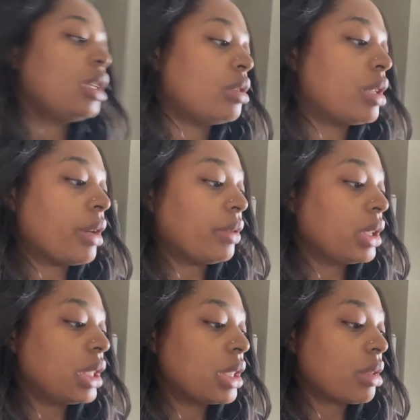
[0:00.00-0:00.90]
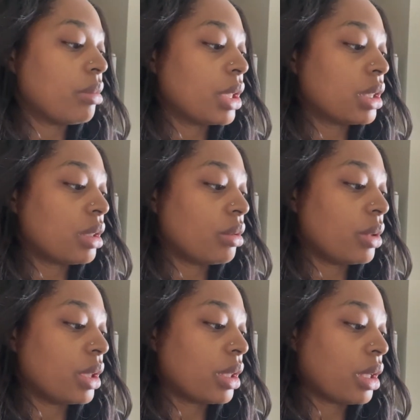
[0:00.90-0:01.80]
You definitely need to mix it
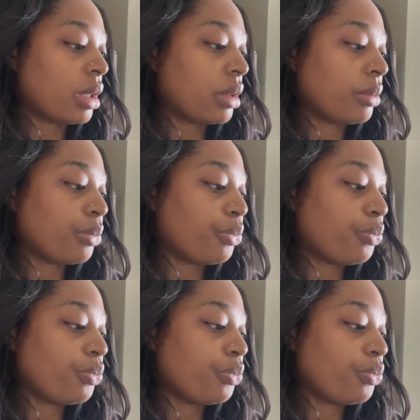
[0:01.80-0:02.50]
with, um,